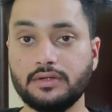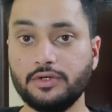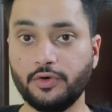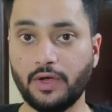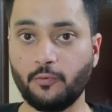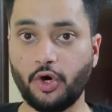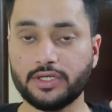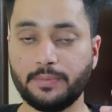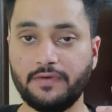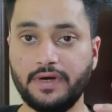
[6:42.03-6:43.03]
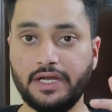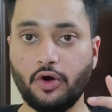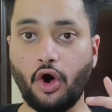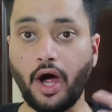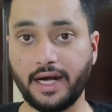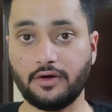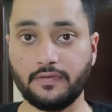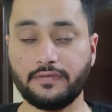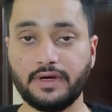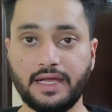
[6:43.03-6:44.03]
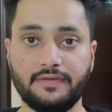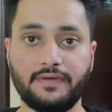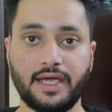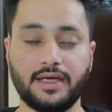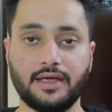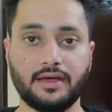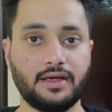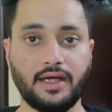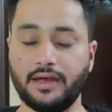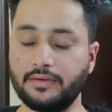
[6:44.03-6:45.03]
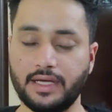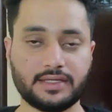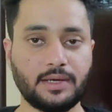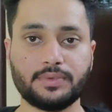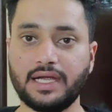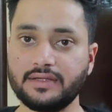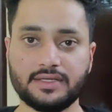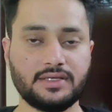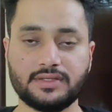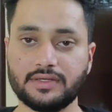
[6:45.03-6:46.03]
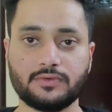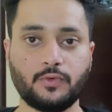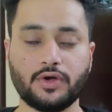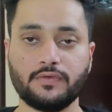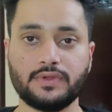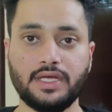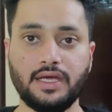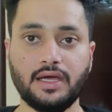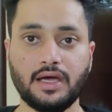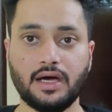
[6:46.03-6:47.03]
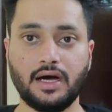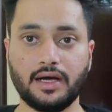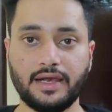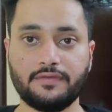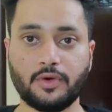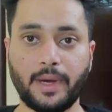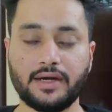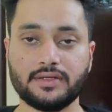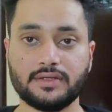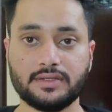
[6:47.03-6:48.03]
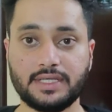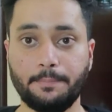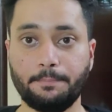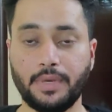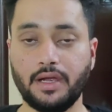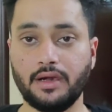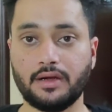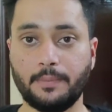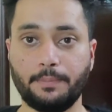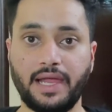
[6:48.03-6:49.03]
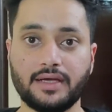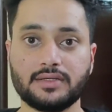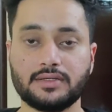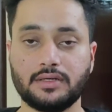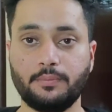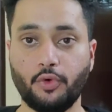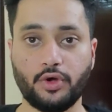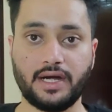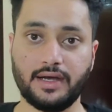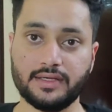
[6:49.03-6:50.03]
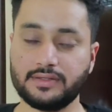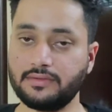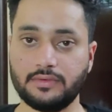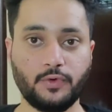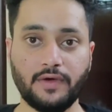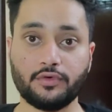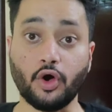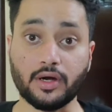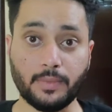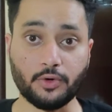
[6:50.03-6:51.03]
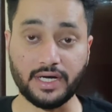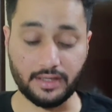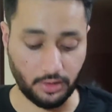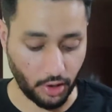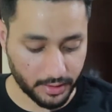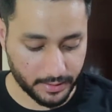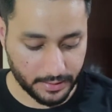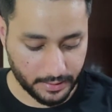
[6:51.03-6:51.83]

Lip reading: you can watch my video Art of Glyph Hacking. And except that this is just one of the glyph commands, simple, complex, more and less. We have talked about it a lot.